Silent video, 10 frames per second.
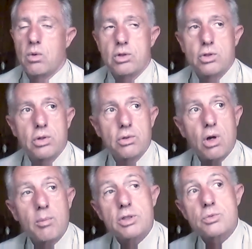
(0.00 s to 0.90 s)
what Tony
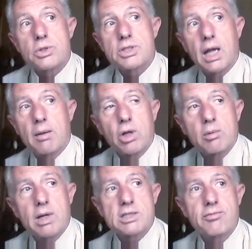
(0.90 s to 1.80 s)
Robbins would say. I'm not
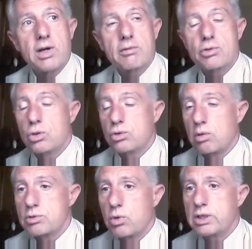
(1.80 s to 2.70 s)
a massive fan of Tony
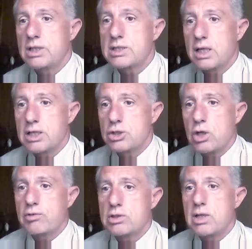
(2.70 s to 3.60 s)
Robbins. What he says,
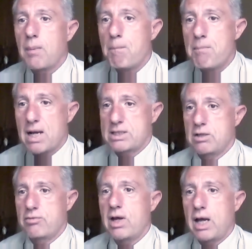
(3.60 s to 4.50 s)
you have to take
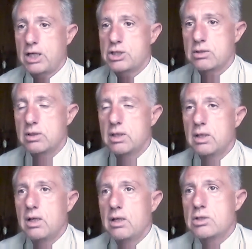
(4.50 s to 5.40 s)
massive action.
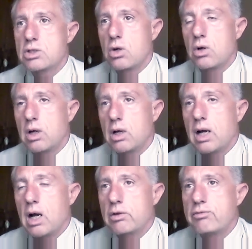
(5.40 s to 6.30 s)
Uh-huh. So
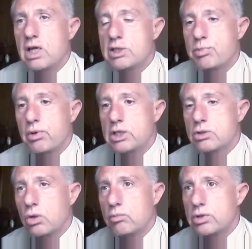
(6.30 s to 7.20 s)
out of
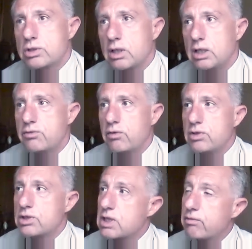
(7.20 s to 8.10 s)
desperation almost, at age
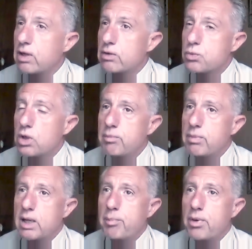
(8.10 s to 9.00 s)
fifty-seven, I was working
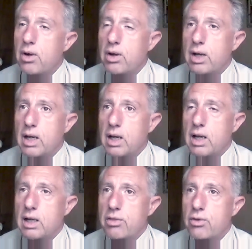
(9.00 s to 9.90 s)
behind a bar,
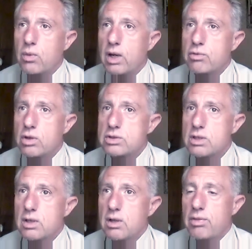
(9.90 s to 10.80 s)
and I thought, well, I've got
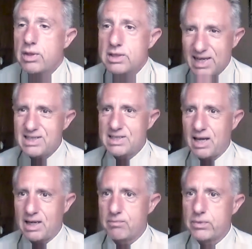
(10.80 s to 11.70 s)
the
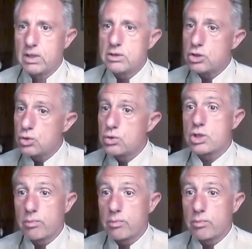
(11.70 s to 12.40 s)
daytime to do